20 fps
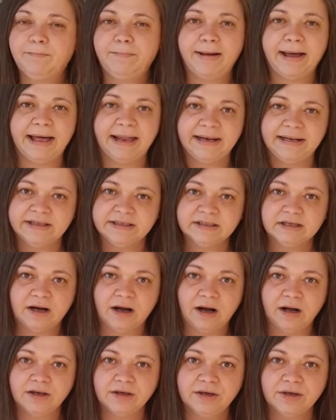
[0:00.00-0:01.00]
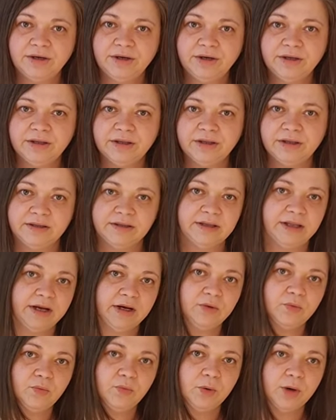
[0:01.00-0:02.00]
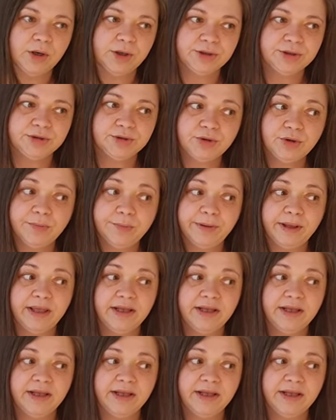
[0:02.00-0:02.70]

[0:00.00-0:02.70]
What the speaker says: palette color in their wardrobe,